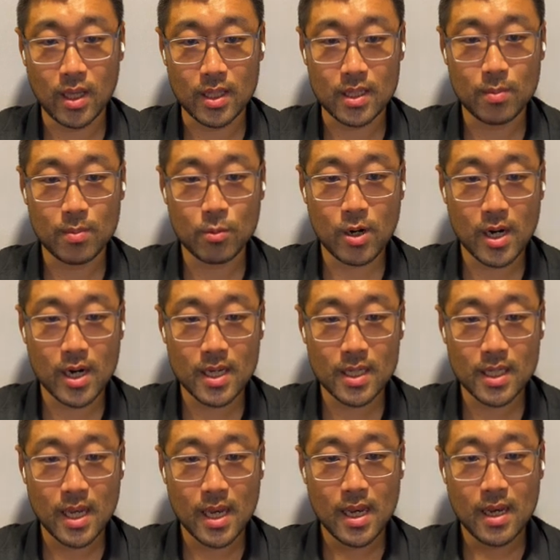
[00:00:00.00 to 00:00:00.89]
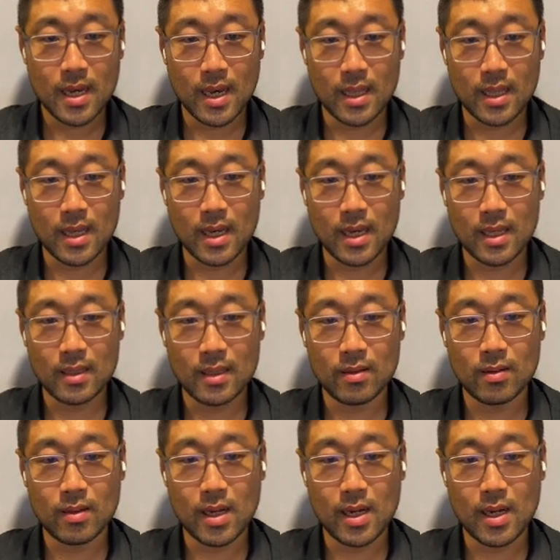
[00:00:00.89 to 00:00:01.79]
summarize, and
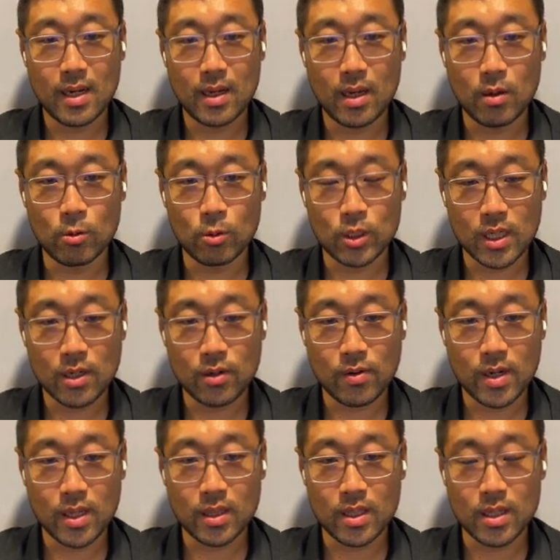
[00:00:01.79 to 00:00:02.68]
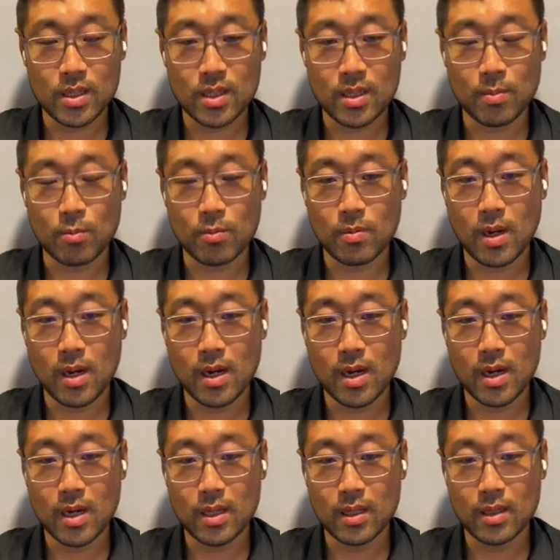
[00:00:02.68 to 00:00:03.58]
then it will generate the
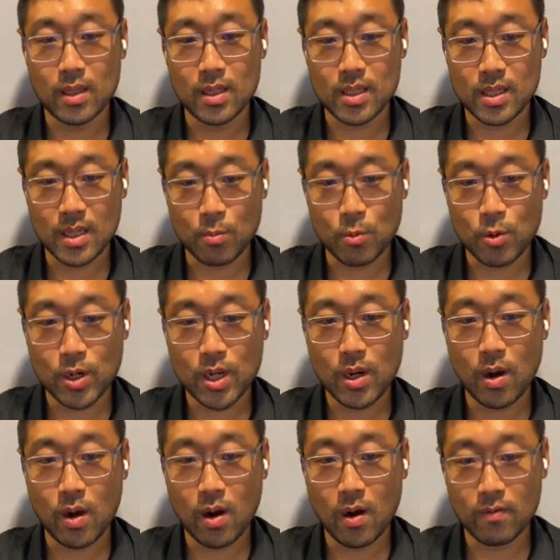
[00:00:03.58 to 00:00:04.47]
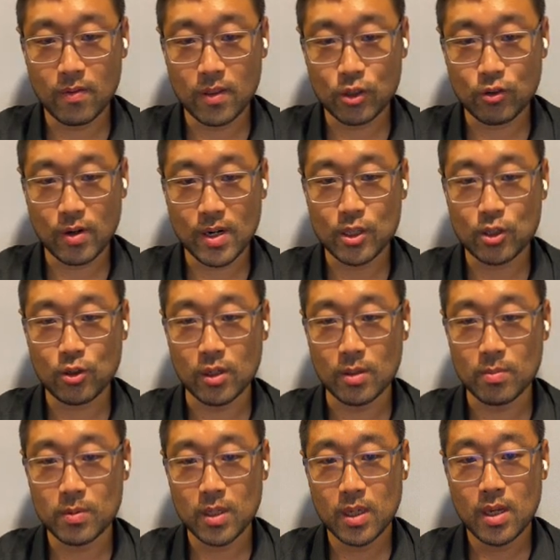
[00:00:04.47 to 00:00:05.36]
summary of the
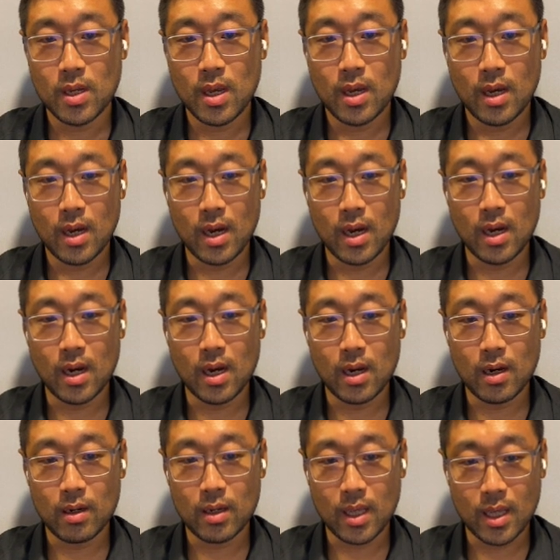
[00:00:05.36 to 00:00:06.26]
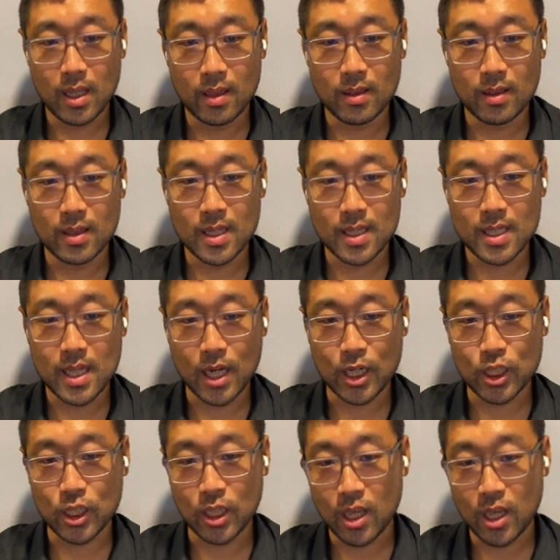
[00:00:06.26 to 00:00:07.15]
transcript in this
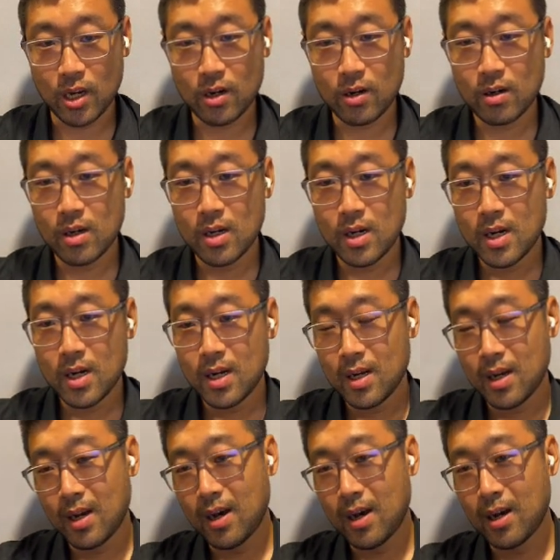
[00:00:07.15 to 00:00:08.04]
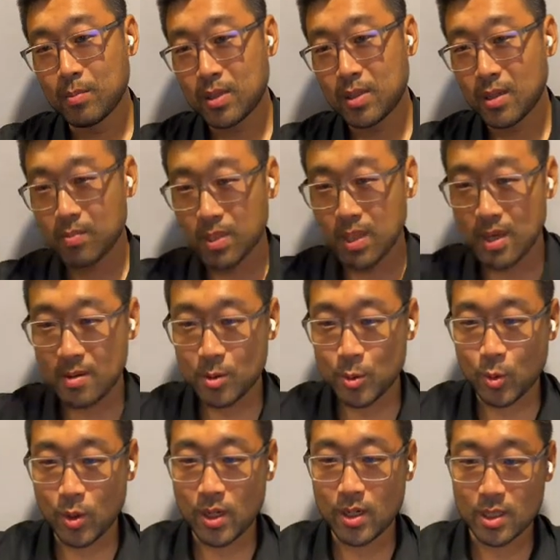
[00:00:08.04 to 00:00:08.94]
section here.
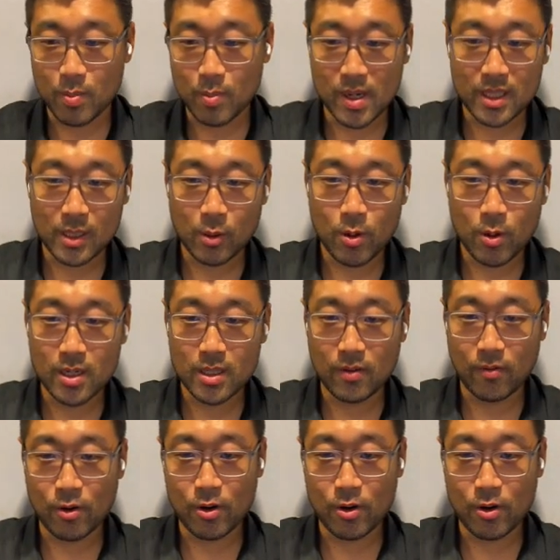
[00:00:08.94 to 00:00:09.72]
Sometimes especially when it's a very